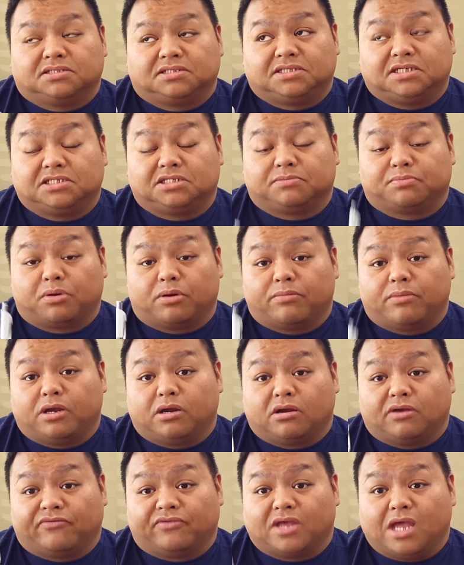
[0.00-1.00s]
season
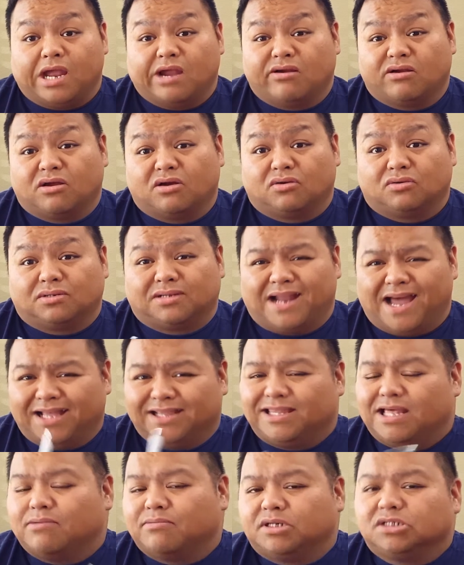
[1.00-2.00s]
premiere of The Arrow,
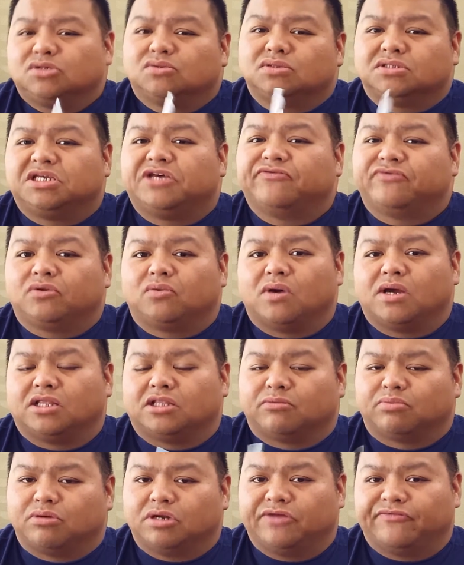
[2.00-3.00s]
not that much was given away
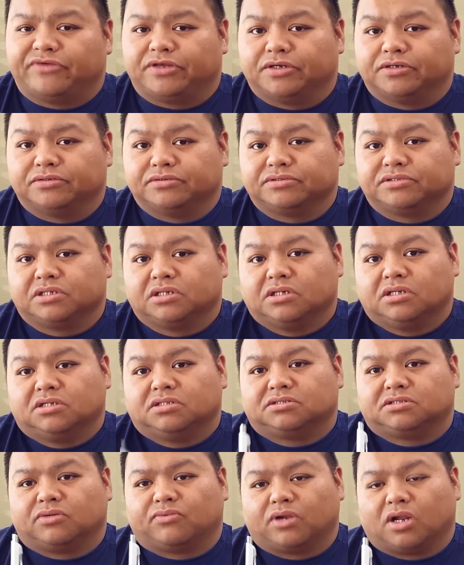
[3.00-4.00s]
in the previews.
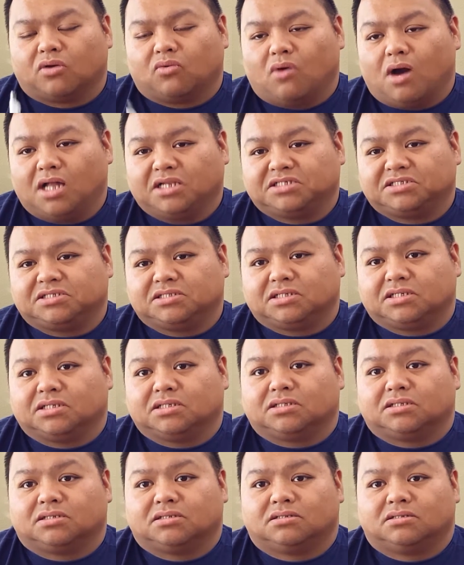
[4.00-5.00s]
So when I watched
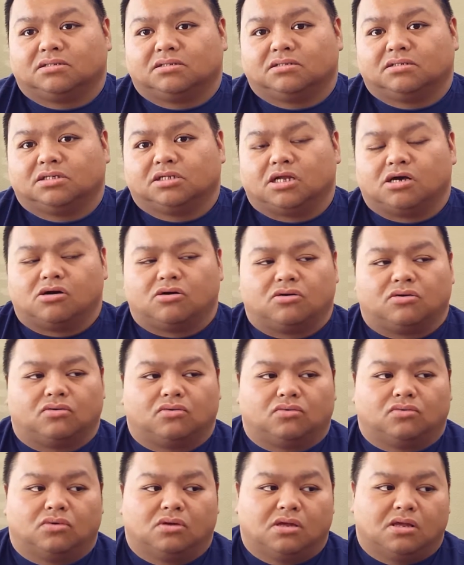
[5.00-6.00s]
it, you
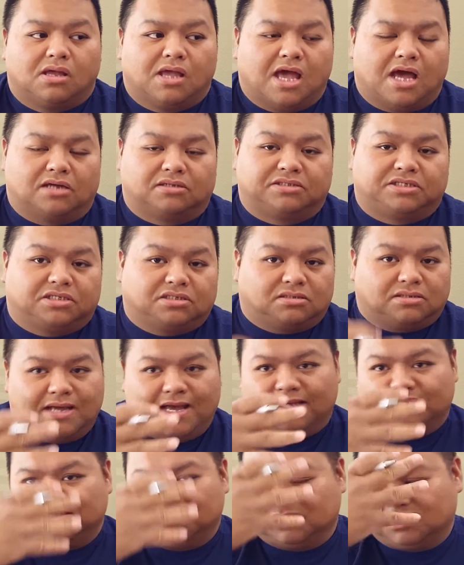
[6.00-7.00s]
know, how Diggle
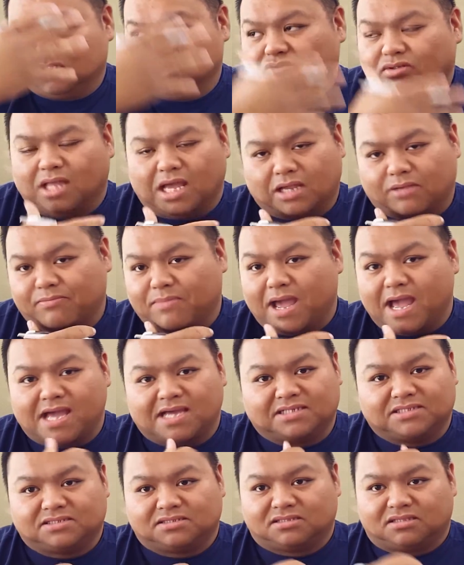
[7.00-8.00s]
has this new like
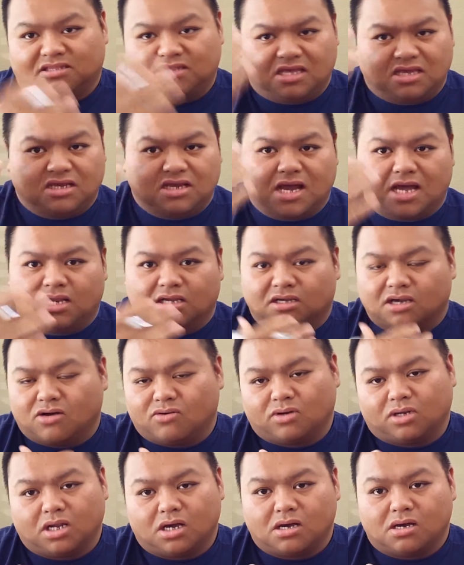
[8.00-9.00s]
mask thing kind of
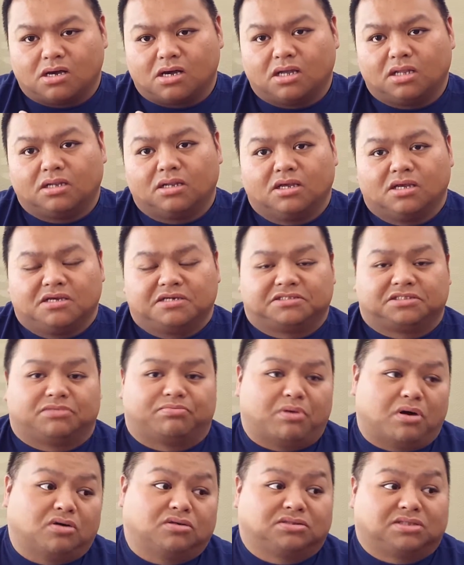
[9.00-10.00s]
going on.
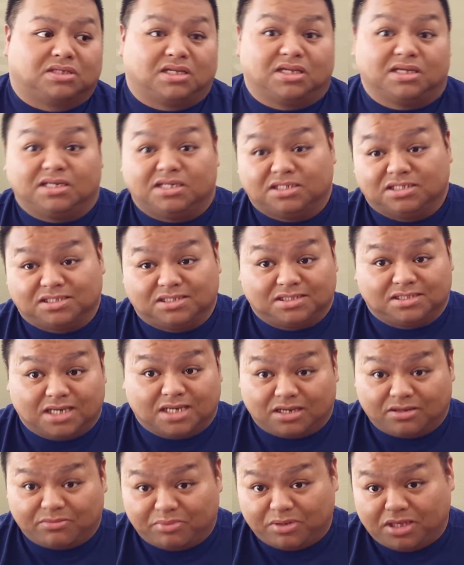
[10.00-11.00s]
Supposedly he's
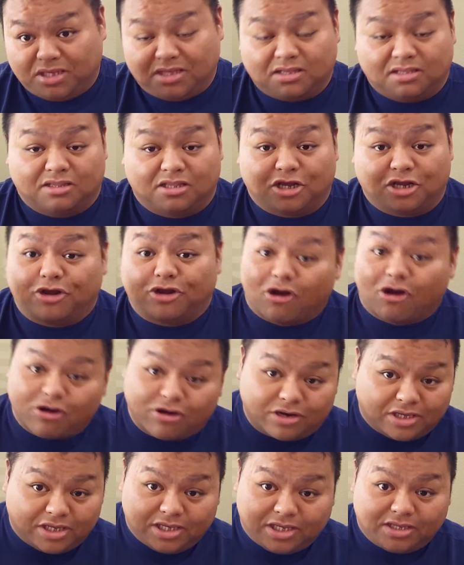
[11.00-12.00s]
going to be the
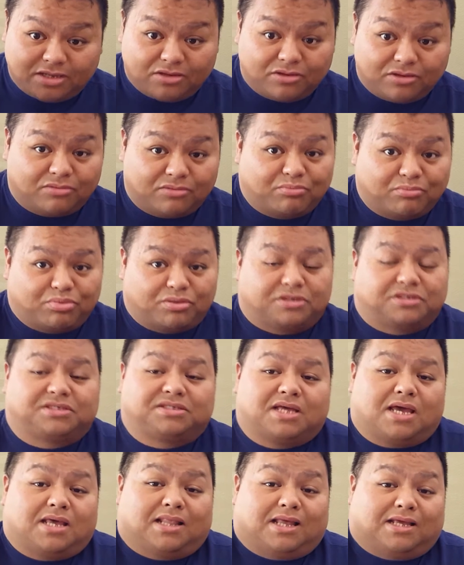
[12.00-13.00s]
guardian per
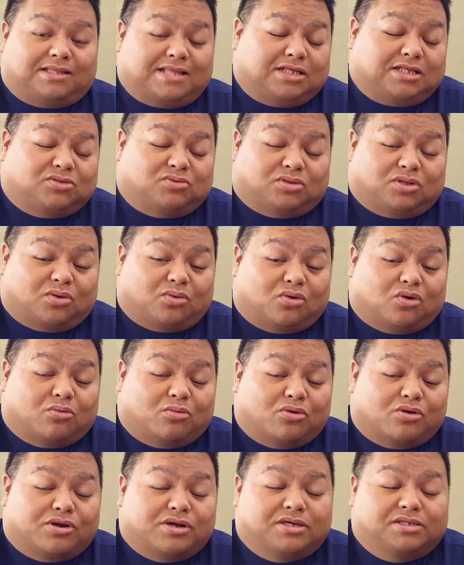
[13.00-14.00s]
se, like that's what the
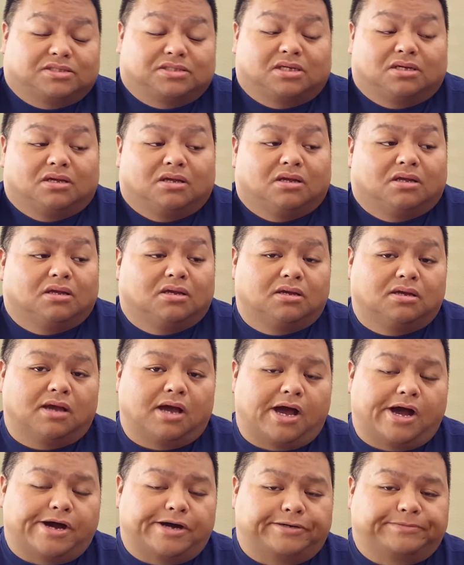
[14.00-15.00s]
rumor is.
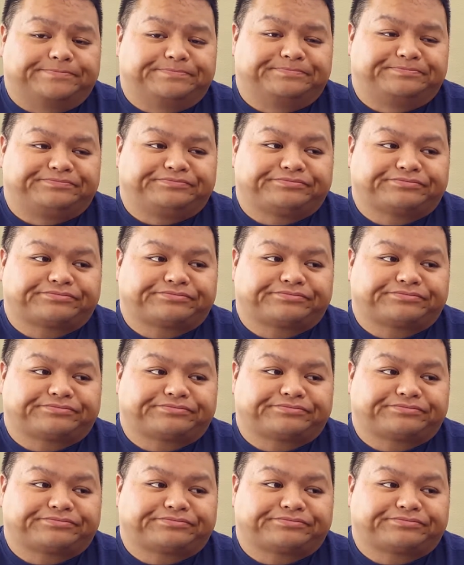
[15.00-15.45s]
Um,